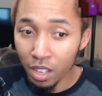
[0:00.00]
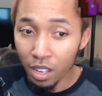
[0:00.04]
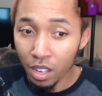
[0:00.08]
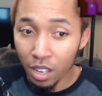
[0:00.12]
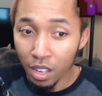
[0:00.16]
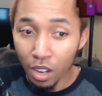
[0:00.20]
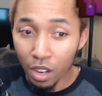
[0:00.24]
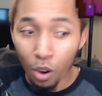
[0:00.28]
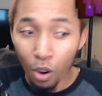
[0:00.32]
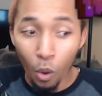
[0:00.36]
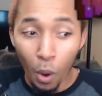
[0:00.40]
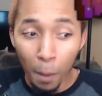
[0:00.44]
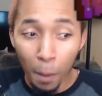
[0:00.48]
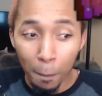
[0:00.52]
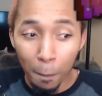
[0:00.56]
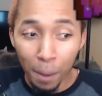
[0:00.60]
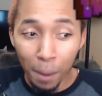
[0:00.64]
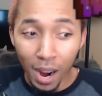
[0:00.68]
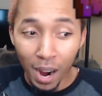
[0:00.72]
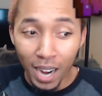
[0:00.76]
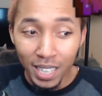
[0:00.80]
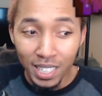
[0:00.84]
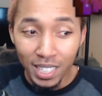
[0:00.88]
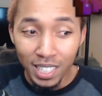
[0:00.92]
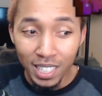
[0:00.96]
On
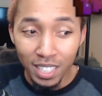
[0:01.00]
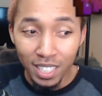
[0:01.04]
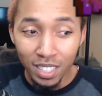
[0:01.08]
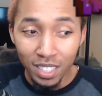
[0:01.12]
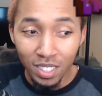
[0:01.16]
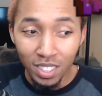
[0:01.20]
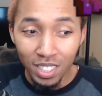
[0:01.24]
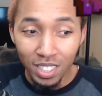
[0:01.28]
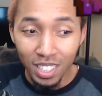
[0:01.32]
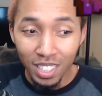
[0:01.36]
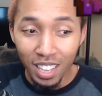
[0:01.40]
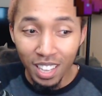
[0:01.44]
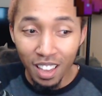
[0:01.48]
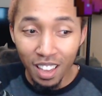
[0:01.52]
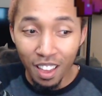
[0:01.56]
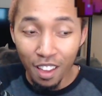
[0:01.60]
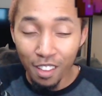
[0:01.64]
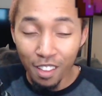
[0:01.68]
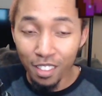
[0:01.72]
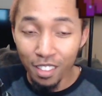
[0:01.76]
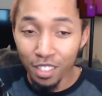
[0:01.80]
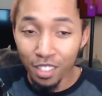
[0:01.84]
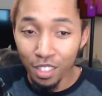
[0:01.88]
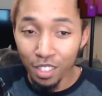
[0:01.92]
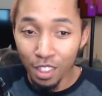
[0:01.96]
bosses,
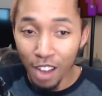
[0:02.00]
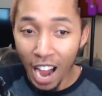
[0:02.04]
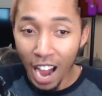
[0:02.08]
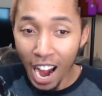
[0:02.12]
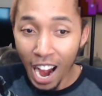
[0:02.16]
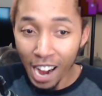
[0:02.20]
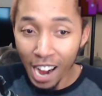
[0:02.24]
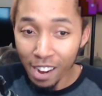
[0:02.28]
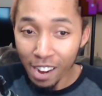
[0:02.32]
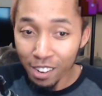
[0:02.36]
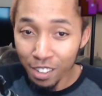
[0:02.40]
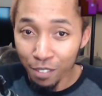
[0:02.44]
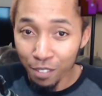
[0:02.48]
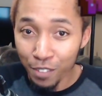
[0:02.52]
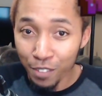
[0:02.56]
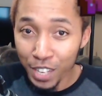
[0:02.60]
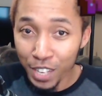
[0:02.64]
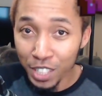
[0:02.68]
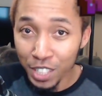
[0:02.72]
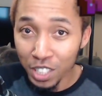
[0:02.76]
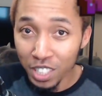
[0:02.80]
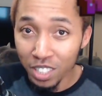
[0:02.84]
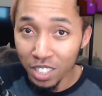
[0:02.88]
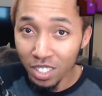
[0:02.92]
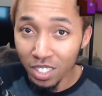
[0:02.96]
in the higher
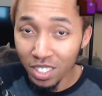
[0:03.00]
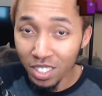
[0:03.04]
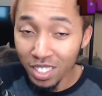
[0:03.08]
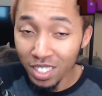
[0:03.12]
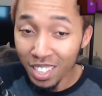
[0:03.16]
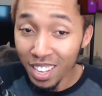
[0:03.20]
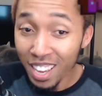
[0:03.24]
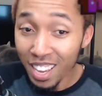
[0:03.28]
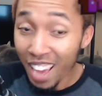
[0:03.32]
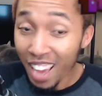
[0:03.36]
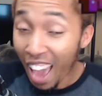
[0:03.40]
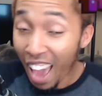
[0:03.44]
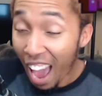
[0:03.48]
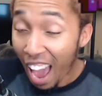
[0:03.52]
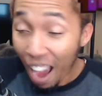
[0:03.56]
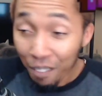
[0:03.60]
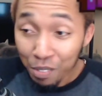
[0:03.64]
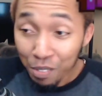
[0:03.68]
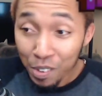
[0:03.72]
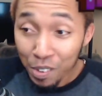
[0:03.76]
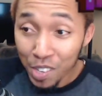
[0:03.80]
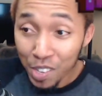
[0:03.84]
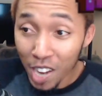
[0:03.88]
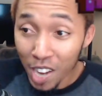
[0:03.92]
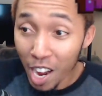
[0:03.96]
divisions, half the
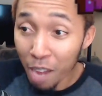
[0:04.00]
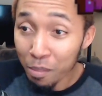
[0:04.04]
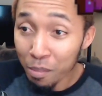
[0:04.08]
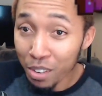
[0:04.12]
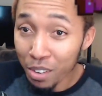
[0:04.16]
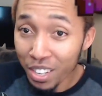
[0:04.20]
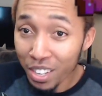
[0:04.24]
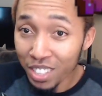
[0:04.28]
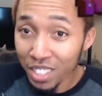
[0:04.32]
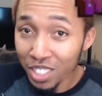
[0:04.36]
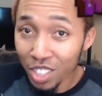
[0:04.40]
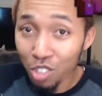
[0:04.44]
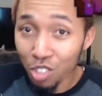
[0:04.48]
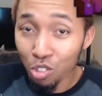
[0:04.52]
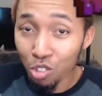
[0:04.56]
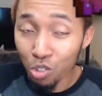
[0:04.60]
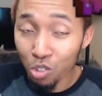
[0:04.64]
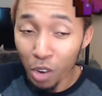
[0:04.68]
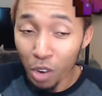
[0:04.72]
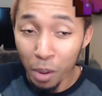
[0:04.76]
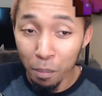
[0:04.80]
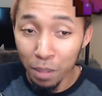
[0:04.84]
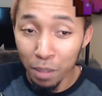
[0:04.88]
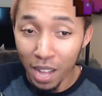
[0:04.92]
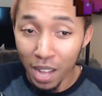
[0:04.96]
time you can just
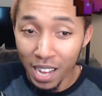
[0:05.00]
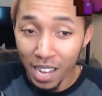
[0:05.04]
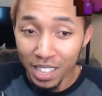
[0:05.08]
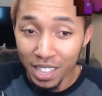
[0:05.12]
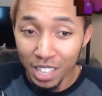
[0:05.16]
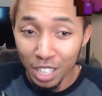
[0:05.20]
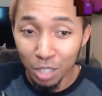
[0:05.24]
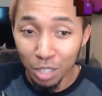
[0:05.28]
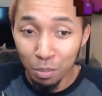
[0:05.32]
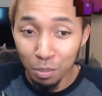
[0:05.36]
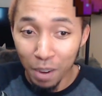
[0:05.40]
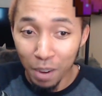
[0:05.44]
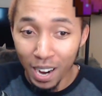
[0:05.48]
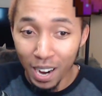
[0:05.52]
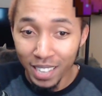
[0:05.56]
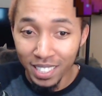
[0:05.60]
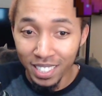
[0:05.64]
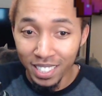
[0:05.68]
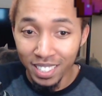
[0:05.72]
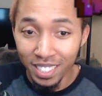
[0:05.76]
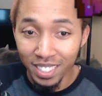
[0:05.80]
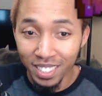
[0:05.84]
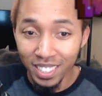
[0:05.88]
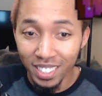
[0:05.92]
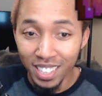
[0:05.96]
straight block these
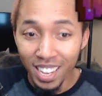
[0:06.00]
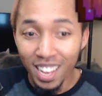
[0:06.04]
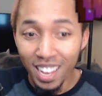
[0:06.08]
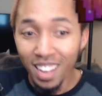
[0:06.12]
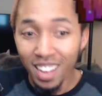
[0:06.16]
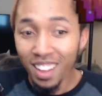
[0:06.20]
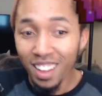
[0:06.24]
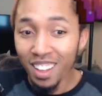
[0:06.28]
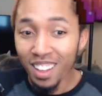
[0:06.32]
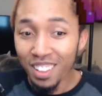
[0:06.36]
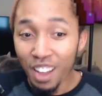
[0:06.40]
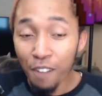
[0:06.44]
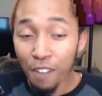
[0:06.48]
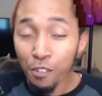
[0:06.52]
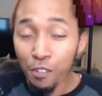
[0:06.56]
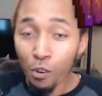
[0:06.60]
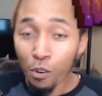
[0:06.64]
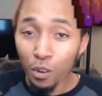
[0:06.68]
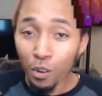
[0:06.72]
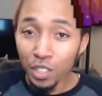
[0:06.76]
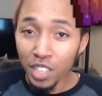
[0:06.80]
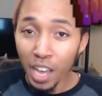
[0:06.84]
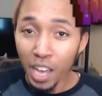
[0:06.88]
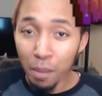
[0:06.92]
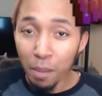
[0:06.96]
bosses. Now of
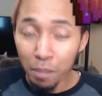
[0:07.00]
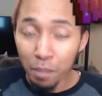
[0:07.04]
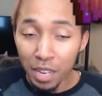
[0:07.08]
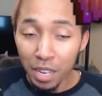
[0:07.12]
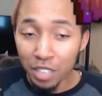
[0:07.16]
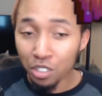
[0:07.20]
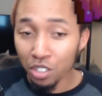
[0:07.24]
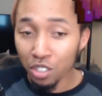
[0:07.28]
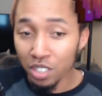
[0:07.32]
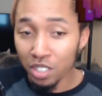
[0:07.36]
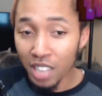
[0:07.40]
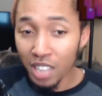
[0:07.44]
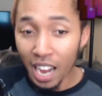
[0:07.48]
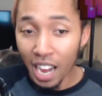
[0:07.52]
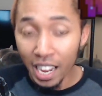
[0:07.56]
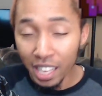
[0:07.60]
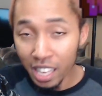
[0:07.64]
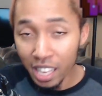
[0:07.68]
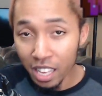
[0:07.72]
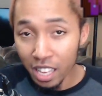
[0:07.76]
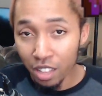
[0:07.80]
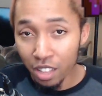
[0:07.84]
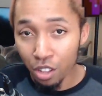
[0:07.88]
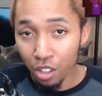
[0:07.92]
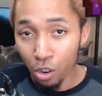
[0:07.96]
course that means you're not
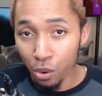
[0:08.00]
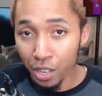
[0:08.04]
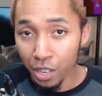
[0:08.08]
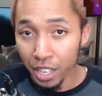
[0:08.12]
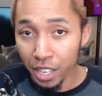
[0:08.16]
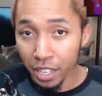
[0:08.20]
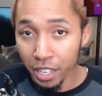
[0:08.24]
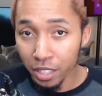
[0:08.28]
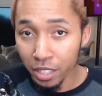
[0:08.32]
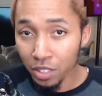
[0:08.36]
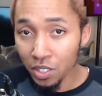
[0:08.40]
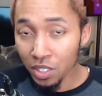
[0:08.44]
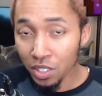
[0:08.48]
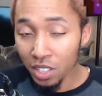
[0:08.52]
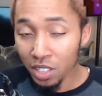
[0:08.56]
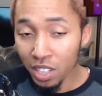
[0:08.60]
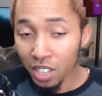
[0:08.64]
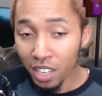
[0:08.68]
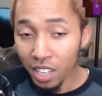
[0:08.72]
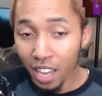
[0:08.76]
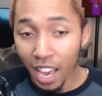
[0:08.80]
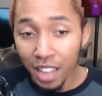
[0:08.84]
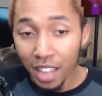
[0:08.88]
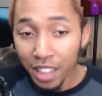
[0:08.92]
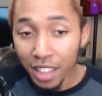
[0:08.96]
getting no hits.
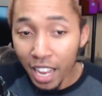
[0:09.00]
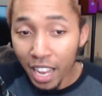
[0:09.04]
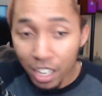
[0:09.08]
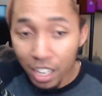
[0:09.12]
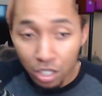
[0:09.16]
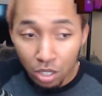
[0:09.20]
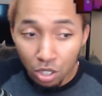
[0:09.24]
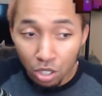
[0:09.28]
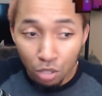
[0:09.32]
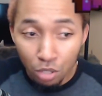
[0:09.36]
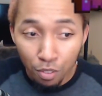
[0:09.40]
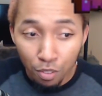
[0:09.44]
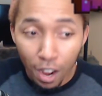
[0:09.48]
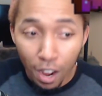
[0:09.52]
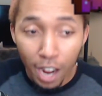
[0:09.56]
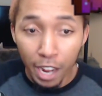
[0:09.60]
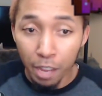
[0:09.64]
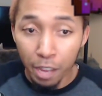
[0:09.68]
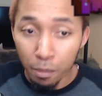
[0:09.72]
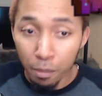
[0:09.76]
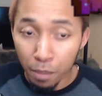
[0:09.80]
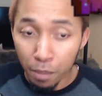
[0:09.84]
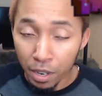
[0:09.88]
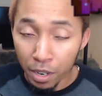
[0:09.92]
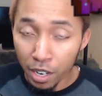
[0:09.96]
And that's fine,
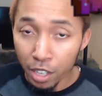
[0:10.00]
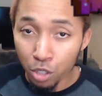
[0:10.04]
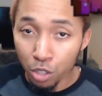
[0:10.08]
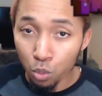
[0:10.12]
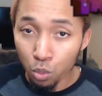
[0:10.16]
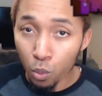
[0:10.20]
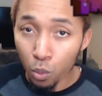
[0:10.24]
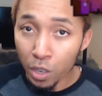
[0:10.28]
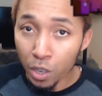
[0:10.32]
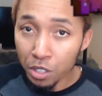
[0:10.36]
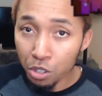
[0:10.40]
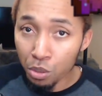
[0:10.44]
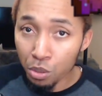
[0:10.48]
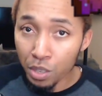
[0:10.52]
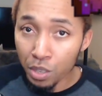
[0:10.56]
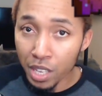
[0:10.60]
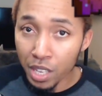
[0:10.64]
because once you get